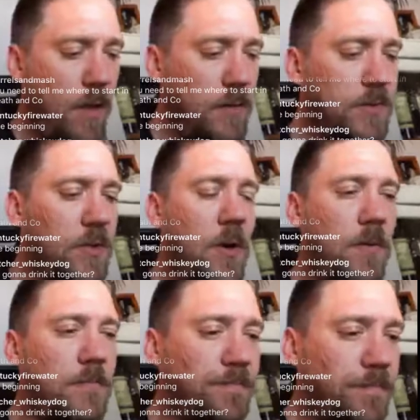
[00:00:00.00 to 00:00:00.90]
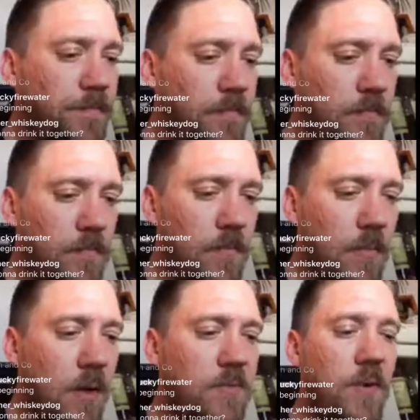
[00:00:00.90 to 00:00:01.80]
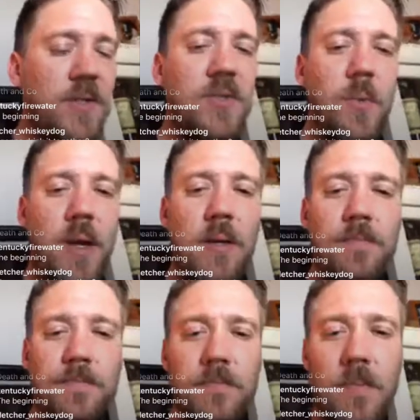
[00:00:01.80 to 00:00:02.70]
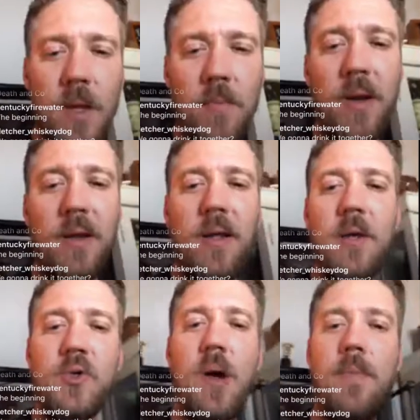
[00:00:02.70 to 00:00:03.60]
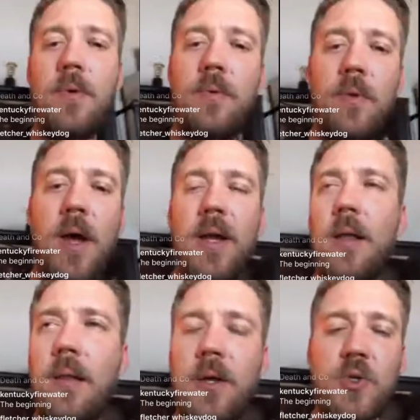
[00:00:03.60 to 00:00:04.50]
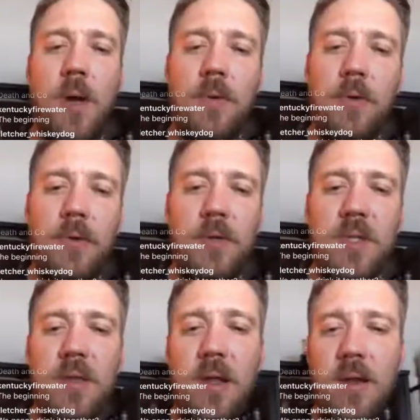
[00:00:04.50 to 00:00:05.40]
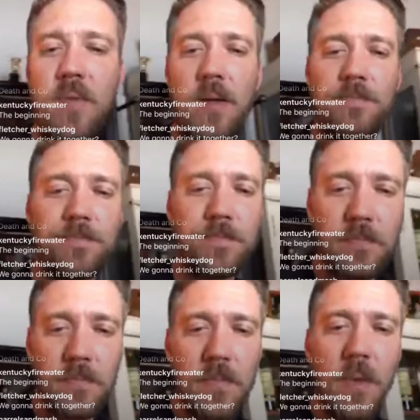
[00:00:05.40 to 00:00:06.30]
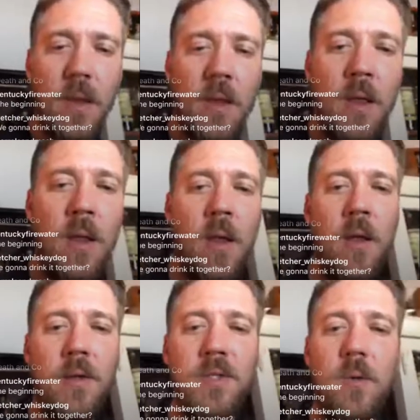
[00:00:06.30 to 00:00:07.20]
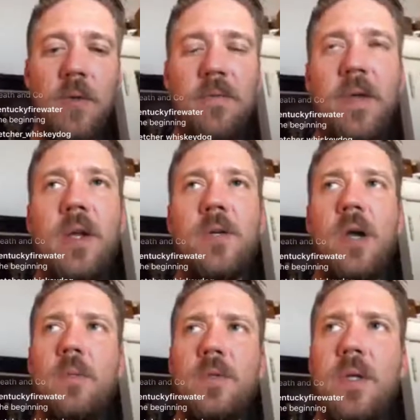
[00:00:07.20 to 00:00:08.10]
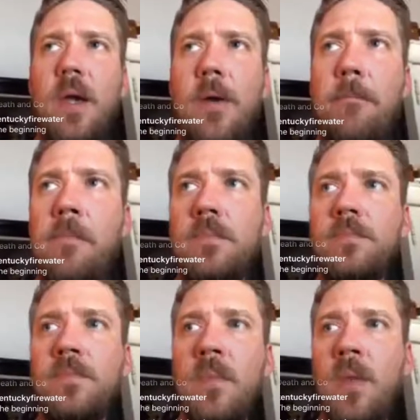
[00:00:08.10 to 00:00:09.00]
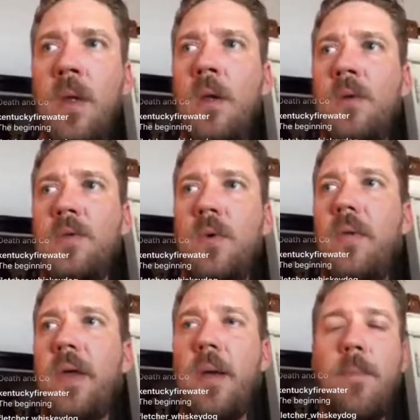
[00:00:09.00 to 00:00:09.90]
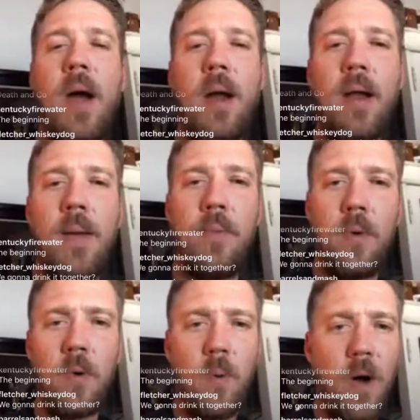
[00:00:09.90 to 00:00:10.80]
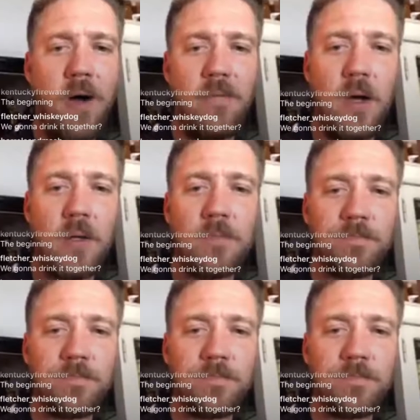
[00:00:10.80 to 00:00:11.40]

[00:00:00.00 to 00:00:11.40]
So it's very sweet, but I get a lot of tropical notes at the end of it. So on the finish, I almost get sort of like a pineapple, guava.